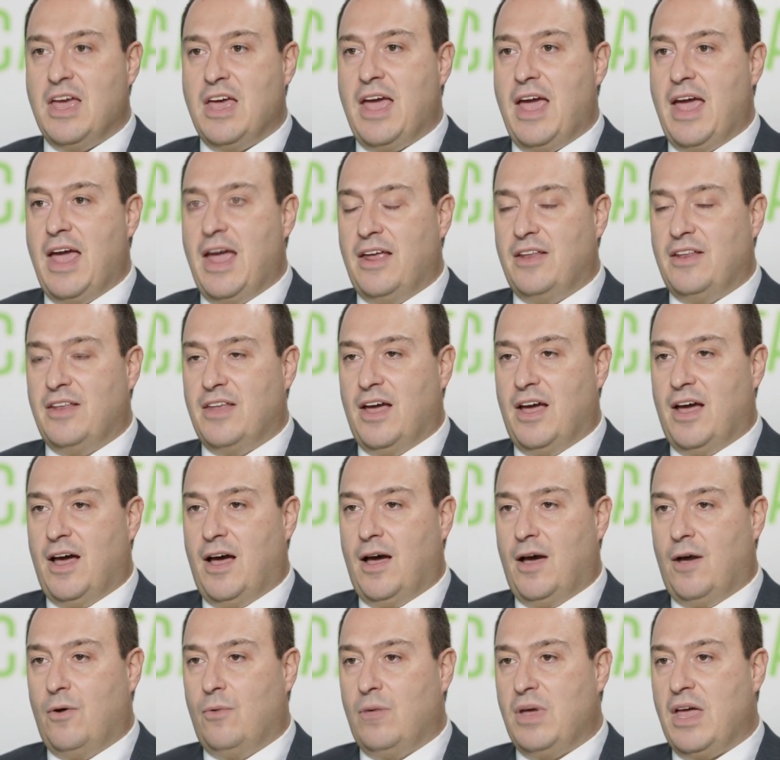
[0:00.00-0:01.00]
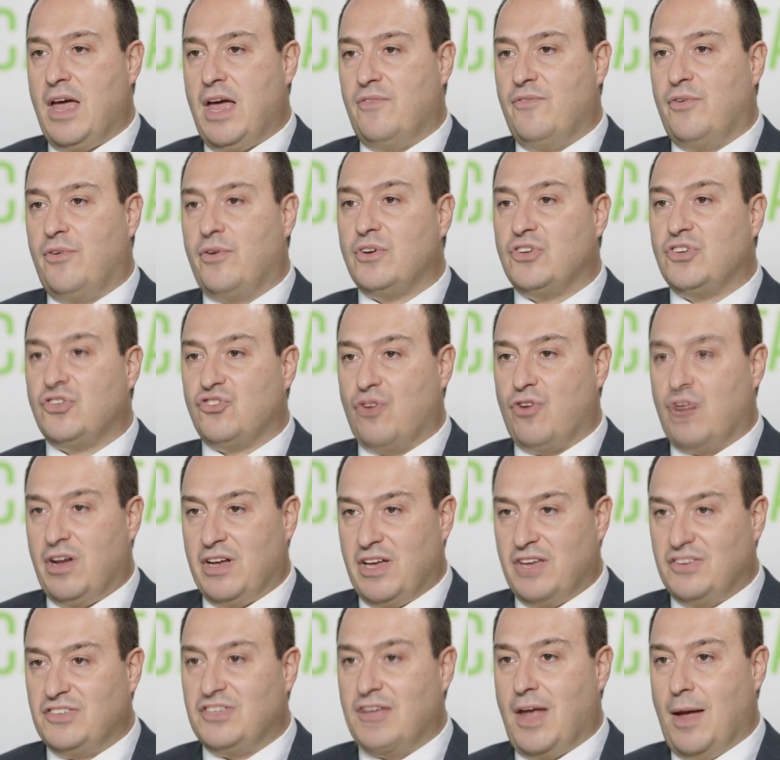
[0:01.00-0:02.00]
And we had very strong
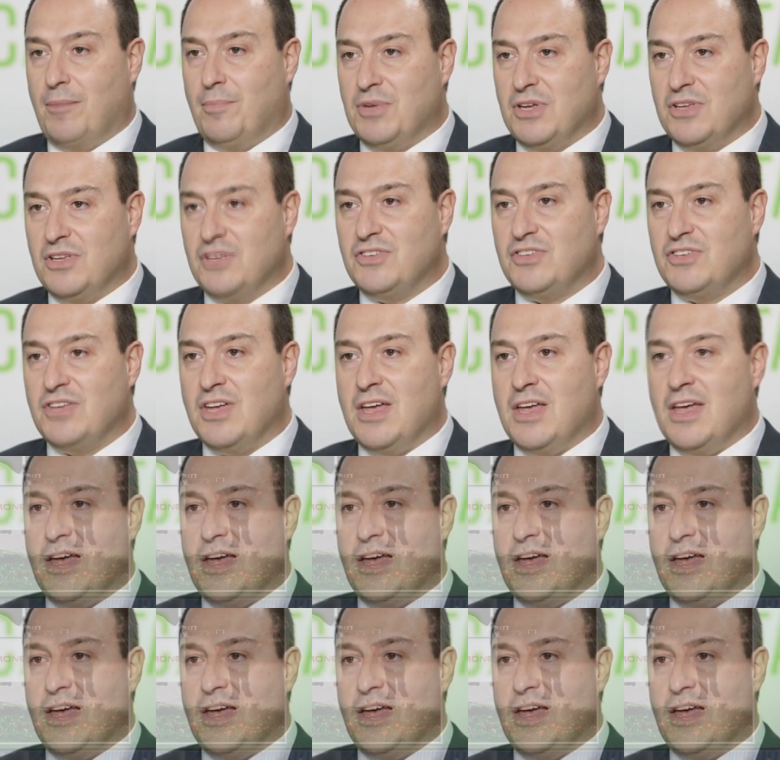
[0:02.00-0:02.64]
acceptance.